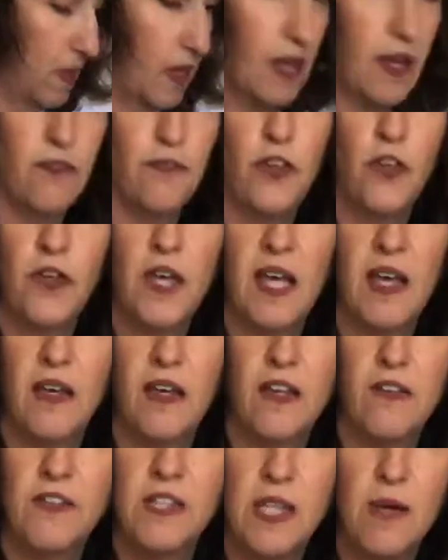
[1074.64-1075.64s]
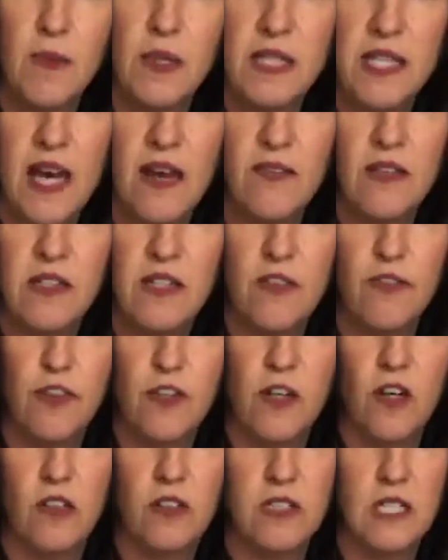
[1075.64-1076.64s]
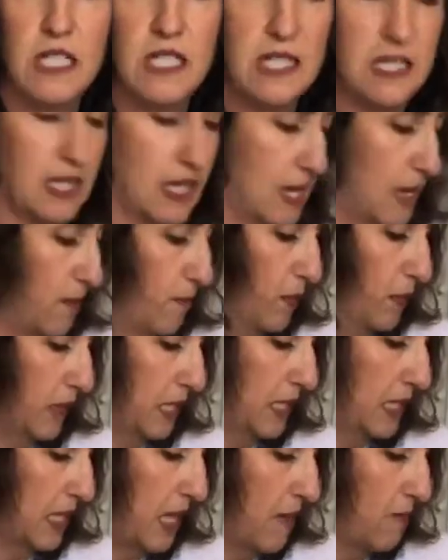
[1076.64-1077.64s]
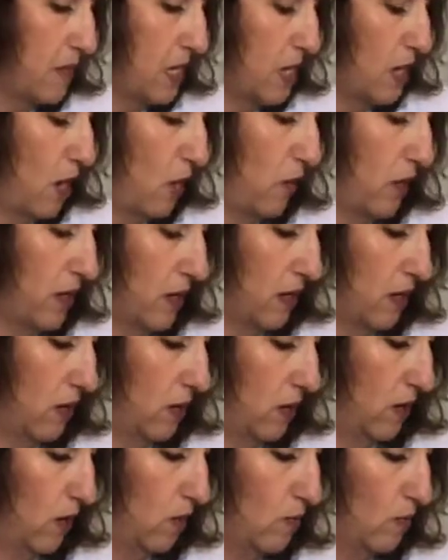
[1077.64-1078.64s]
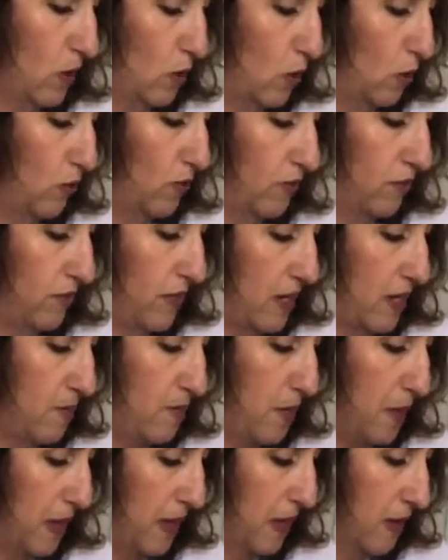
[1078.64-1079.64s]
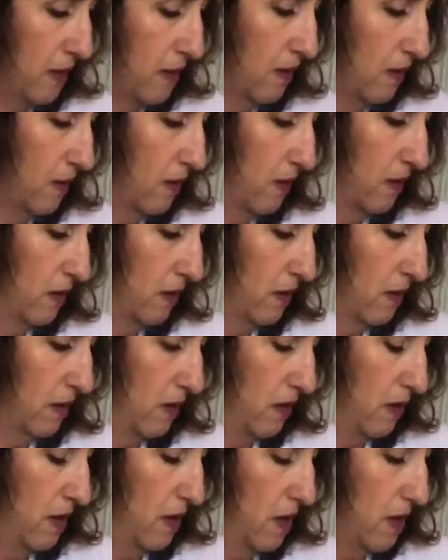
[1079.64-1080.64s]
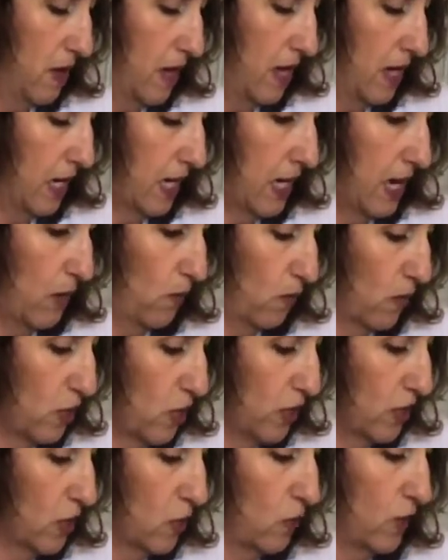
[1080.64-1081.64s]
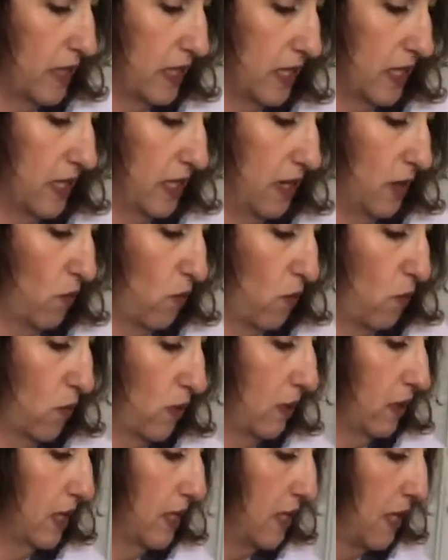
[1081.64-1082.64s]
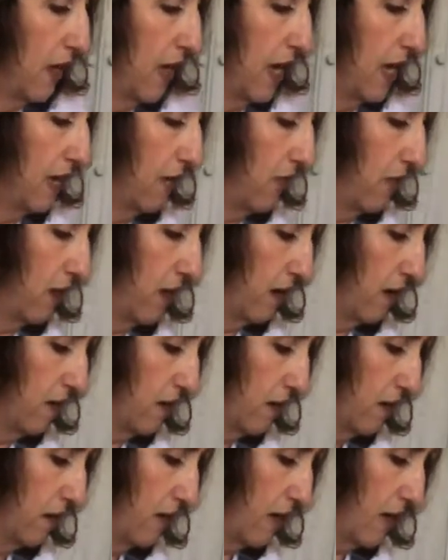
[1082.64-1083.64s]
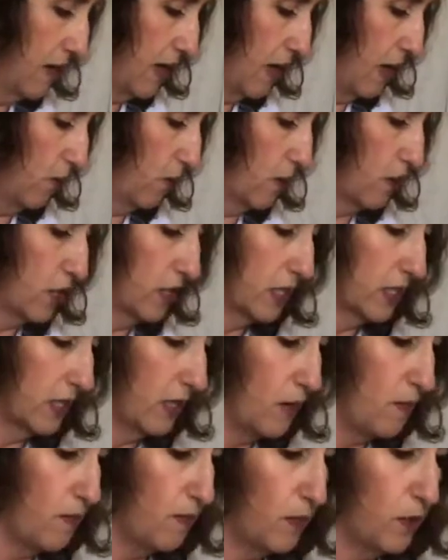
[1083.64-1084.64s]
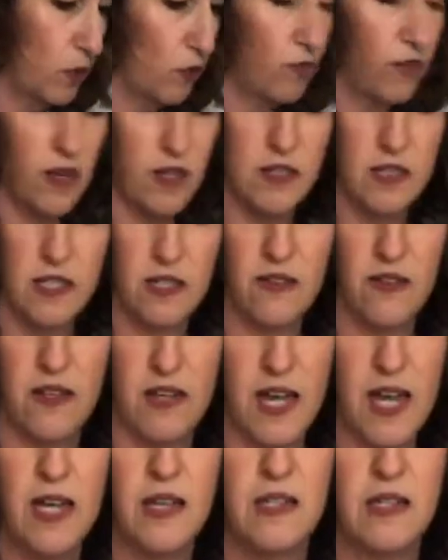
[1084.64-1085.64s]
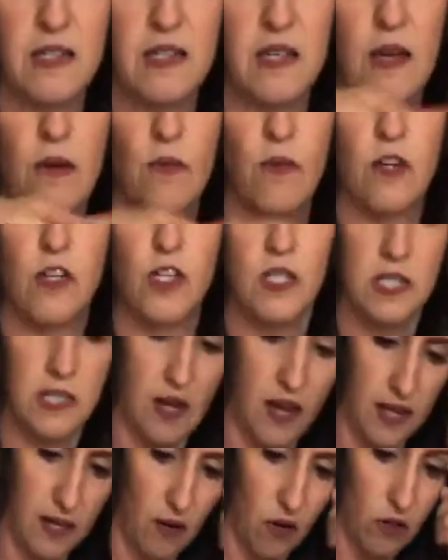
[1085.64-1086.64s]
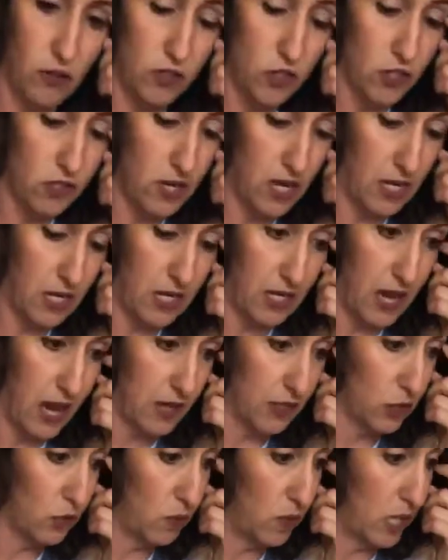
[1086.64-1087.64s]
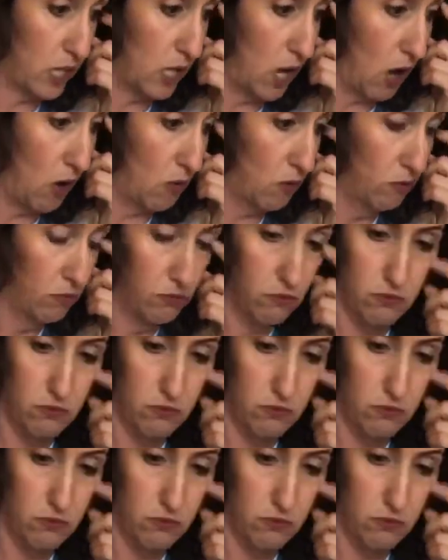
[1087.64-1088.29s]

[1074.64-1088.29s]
If someone's having difficulty seeing, please let me know in here and I'll move if need be. And again, we're just twisting it really tight in there, and we're just gonna move on to the next, and we're just kind of alternating as we go.